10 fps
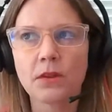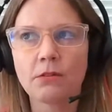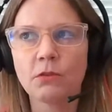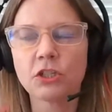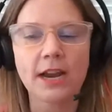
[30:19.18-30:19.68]

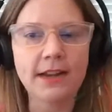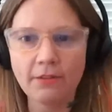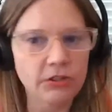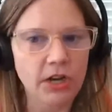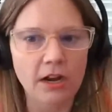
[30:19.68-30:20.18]
which I
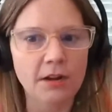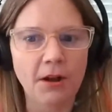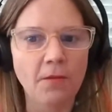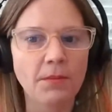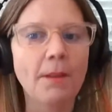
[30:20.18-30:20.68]
never talk
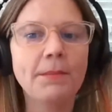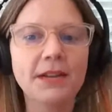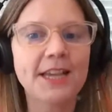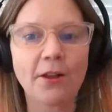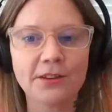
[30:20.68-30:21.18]
about, but I'm going
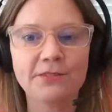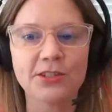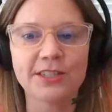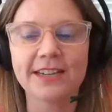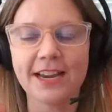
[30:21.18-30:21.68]
to tell you
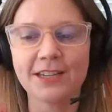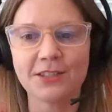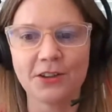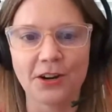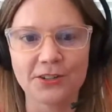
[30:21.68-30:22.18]
just in case
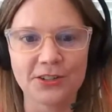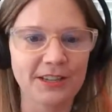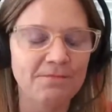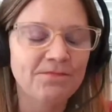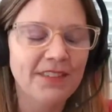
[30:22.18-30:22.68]
you're
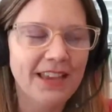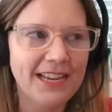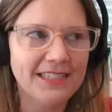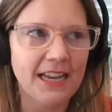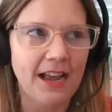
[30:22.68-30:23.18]
interested.
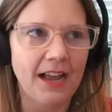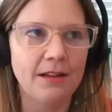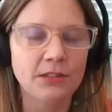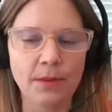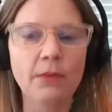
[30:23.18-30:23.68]
It's uh,
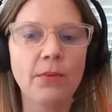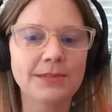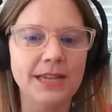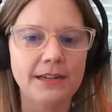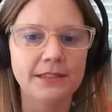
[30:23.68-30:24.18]
so my
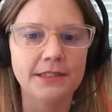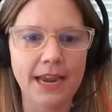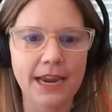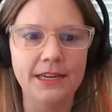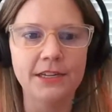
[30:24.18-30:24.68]
website is
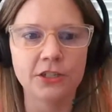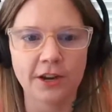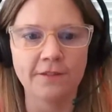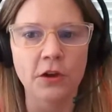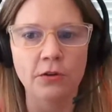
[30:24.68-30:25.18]

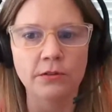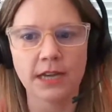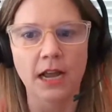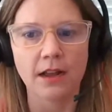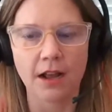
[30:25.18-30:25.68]

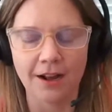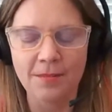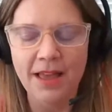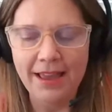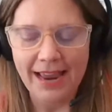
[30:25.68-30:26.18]
katiejefcoat.com
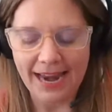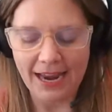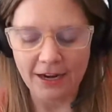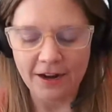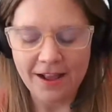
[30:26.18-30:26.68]

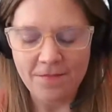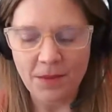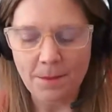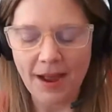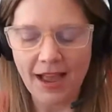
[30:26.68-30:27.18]
and
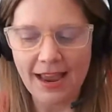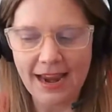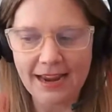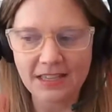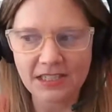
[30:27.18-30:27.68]

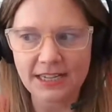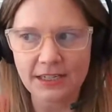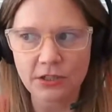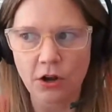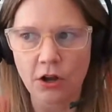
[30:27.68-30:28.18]
my this thing
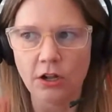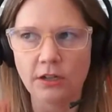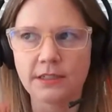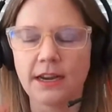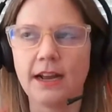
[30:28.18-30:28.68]
is
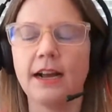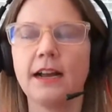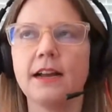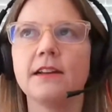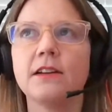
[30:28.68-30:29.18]
called
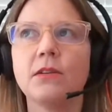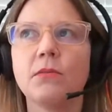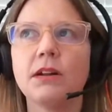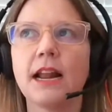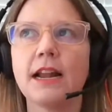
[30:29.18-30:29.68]
uh,
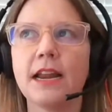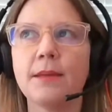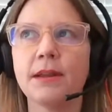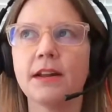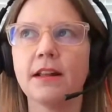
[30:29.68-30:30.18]
what did I name
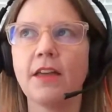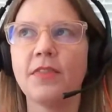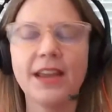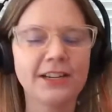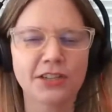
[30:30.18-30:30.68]
it? I
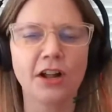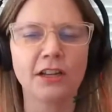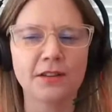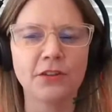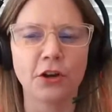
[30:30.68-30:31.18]
think I just called
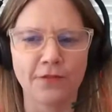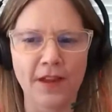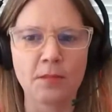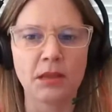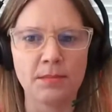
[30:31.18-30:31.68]
it your
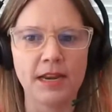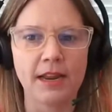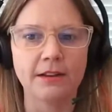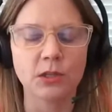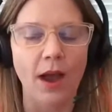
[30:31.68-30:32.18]
family
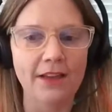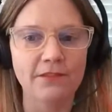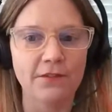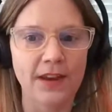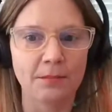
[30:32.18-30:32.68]
meeting. So I have
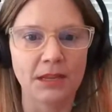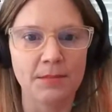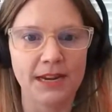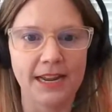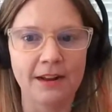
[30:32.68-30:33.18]
a family
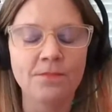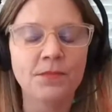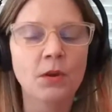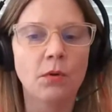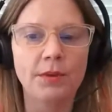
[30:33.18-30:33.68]
meeting
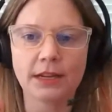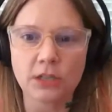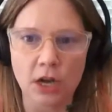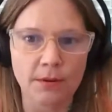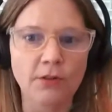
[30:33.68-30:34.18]
where we like
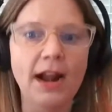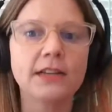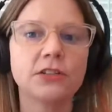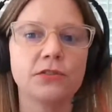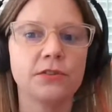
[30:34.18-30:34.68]
talk about
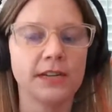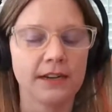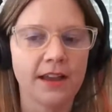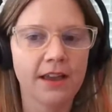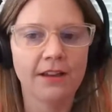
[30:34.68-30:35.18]
gratitude and
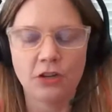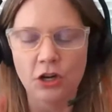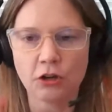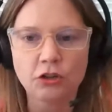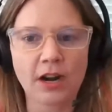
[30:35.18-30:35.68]
you
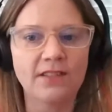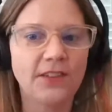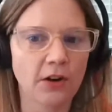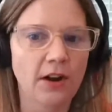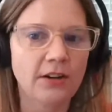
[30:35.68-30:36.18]
know try to
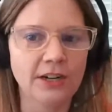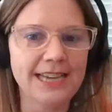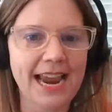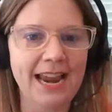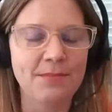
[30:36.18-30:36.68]
figure out our
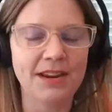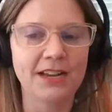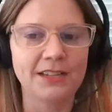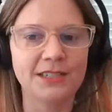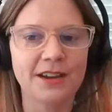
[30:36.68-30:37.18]
day
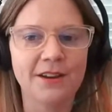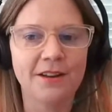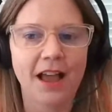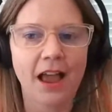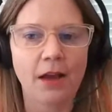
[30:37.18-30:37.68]
because
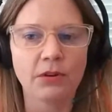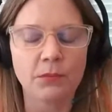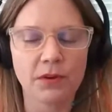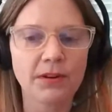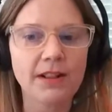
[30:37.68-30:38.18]
uh, what
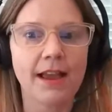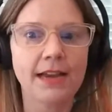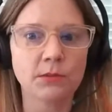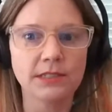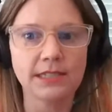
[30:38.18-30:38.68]
we
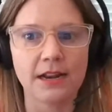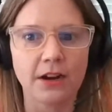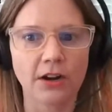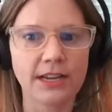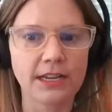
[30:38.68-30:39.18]
realized was setting
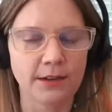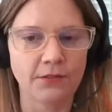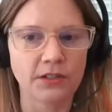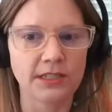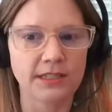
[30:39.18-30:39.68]
our kids up
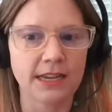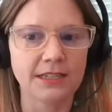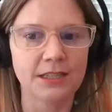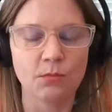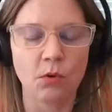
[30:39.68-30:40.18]
for success
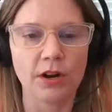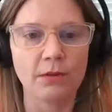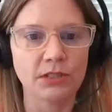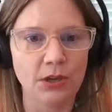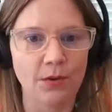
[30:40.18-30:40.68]
in the morning
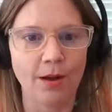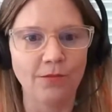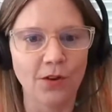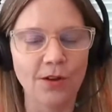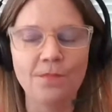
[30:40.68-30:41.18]
was so
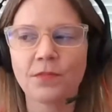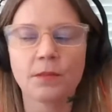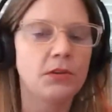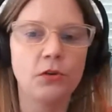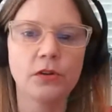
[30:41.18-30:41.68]
helpful.
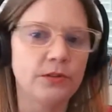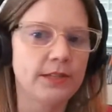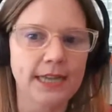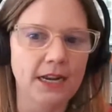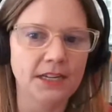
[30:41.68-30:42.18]
But you can do
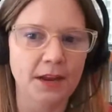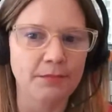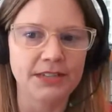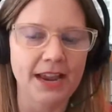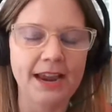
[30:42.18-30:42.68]
this any time
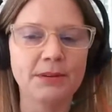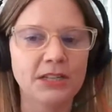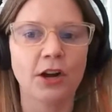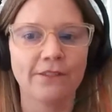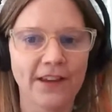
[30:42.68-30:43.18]
of day, but
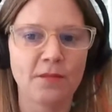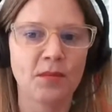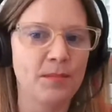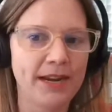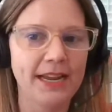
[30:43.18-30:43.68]
it's our
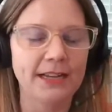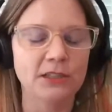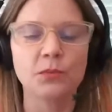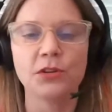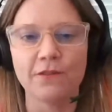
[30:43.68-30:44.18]
family meeting and
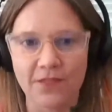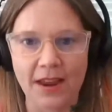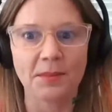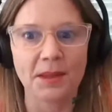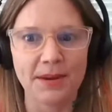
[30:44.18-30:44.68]
so we do
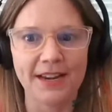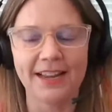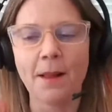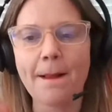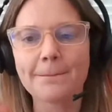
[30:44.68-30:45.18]
family
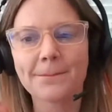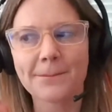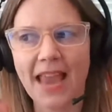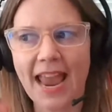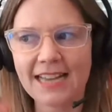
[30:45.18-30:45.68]
meeting
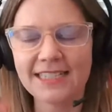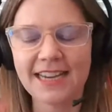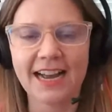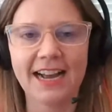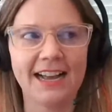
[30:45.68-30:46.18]
and
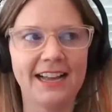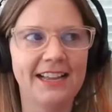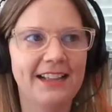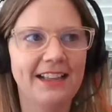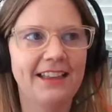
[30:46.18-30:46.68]
uh
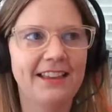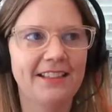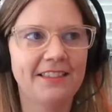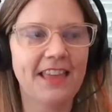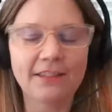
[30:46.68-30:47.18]

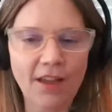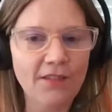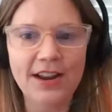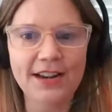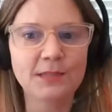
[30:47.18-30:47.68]
they love
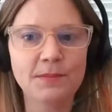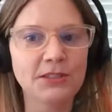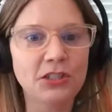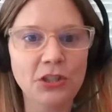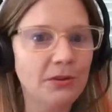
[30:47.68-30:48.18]
it and it's been
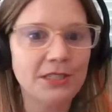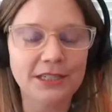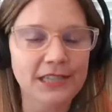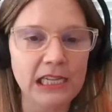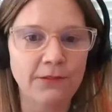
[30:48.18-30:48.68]
so
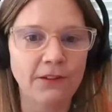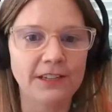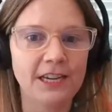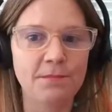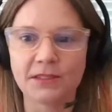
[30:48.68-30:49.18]
successful to
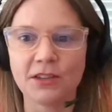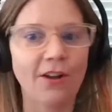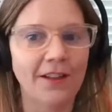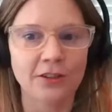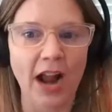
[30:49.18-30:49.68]
keep us
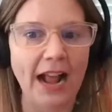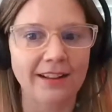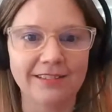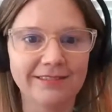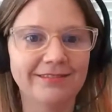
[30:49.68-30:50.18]
all on track.
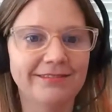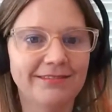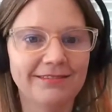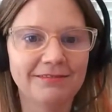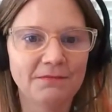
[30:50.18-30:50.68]

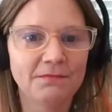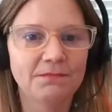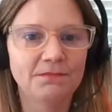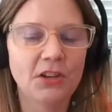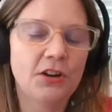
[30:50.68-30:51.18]

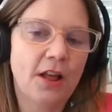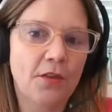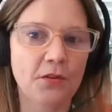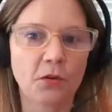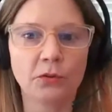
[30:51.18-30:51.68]
You know, now
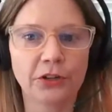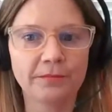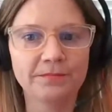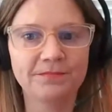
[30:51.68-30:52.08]
that they're older.